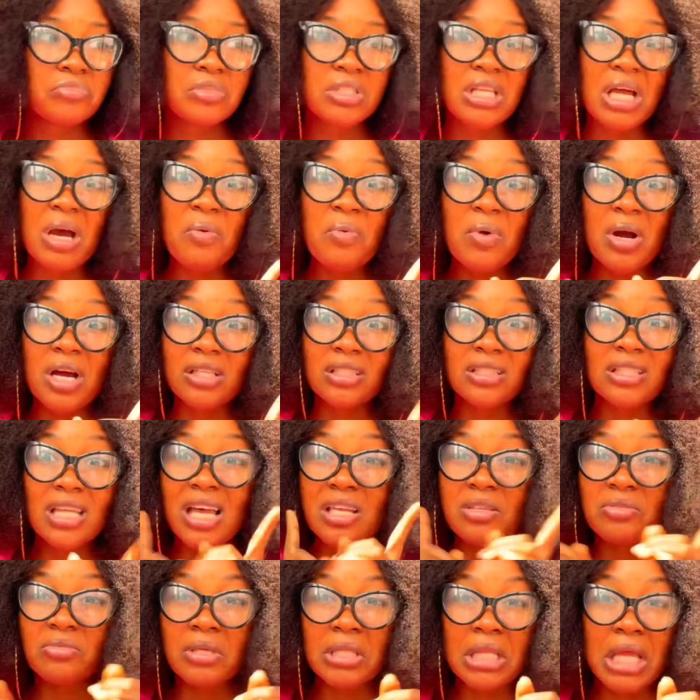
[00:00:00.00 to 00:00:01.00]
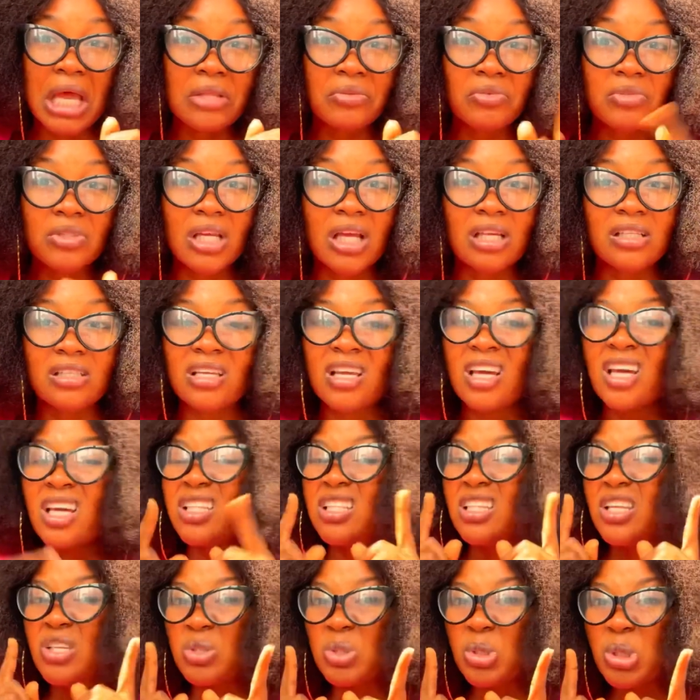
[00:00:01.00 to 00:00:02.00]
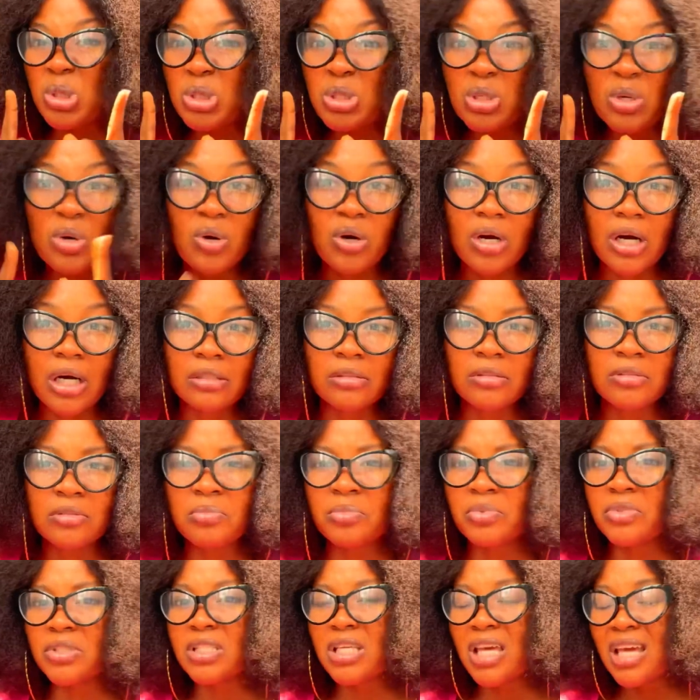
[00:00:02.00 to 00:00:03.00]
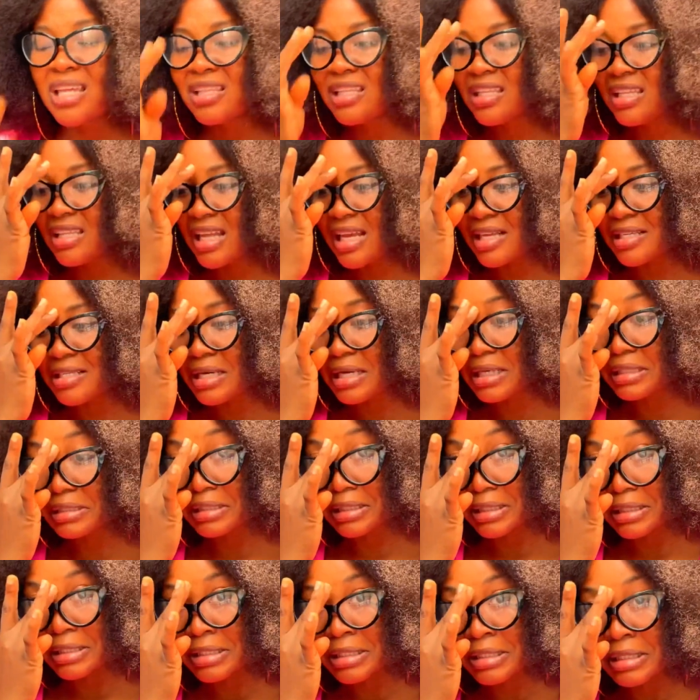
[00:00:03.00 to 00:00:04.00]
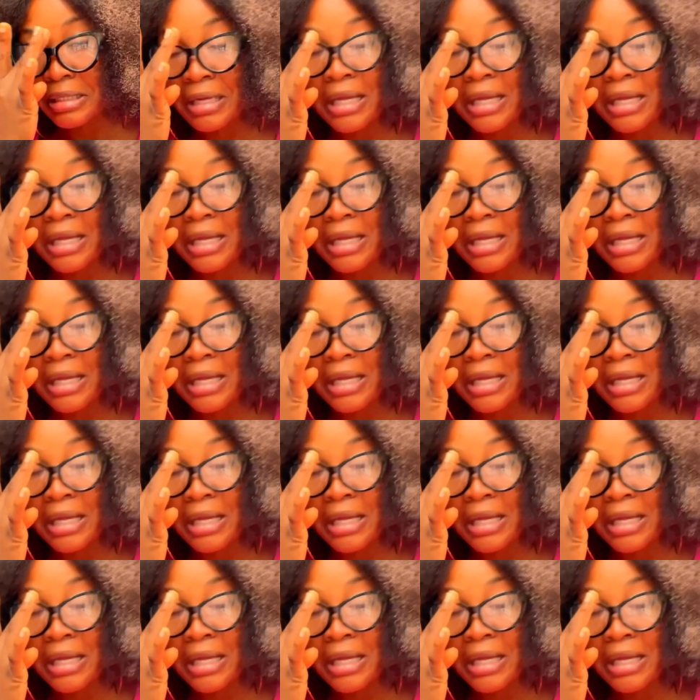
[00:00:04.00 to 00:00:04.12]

that's when I know that there's nothing God cannot. But anything aside that,